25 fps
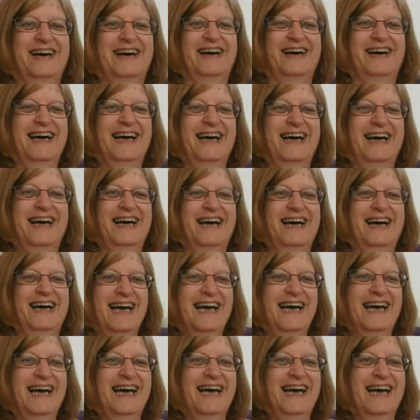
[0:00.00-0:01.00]

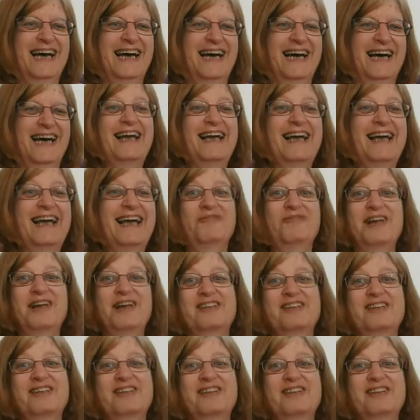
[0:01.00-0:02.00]
yes, Kevin, when I'm
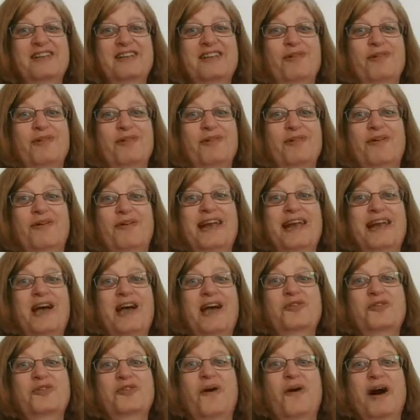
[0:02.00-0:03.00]
sensible and it goes
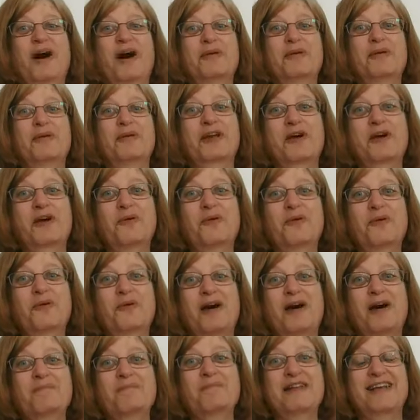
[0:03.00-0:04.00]
quiet, when I go quiet
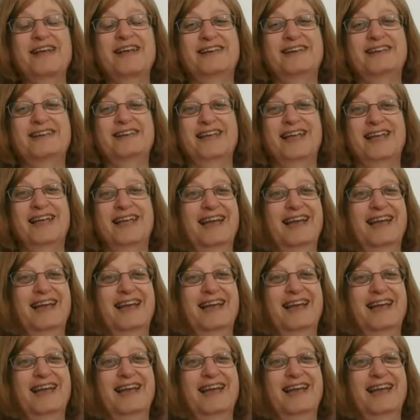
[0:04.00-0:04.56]
meditating,